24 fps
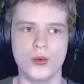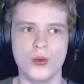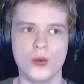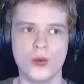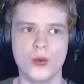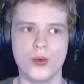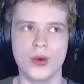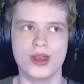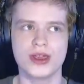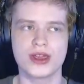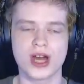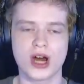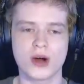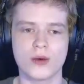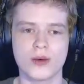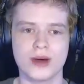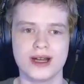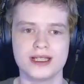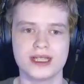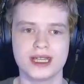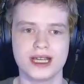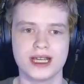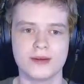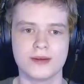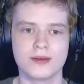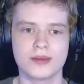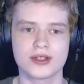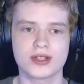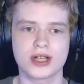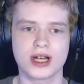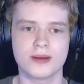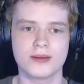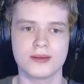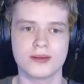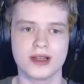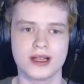without wasting any more
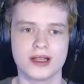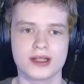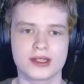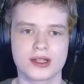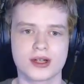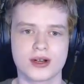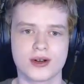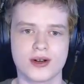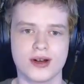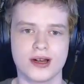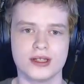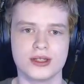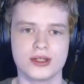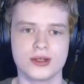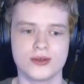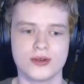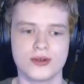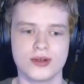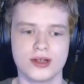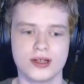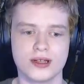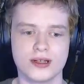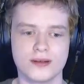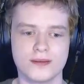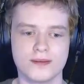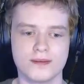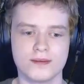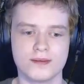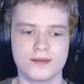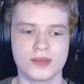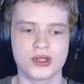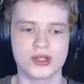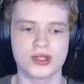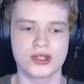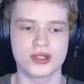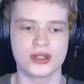time, let's go into it.
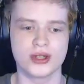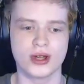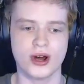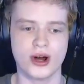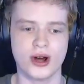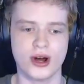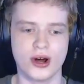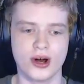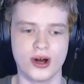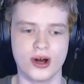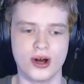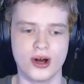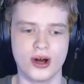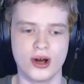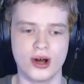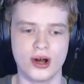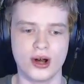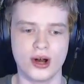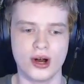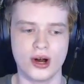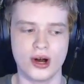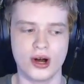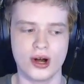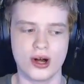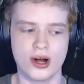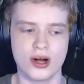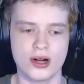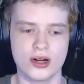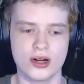Start.